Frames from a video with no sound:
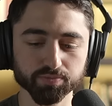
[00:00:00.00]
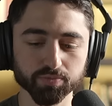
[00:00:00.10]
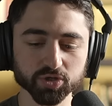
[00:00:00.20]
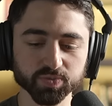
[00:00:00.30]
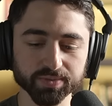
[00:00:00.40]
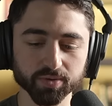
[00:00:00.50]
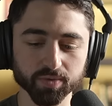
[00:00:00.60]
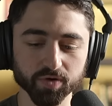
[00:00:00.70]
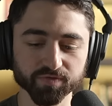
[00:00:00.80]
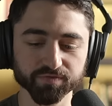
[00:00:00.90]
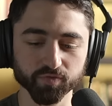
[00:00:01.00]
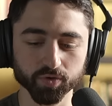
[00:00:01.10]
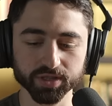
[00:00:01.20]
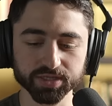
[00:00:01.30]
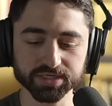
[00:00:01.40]
most people over
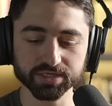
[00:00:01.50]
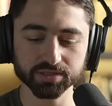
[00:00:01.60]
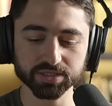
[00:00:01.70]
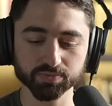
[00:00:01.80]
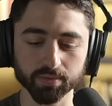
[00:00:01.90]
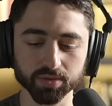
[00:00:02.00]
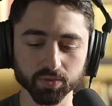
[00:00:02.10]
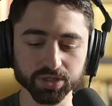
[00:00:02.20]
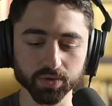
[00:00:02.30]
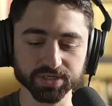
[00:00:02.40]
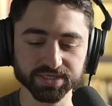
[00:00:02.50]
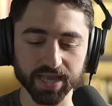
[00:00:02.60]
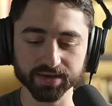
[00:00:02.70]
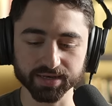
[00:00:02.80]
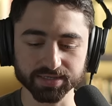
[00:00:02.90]
40 listening to this probably will know what a
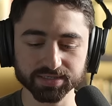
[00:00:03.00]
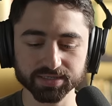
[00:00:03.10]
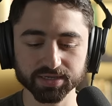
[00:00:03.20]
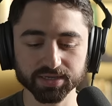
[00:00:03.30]
statin is.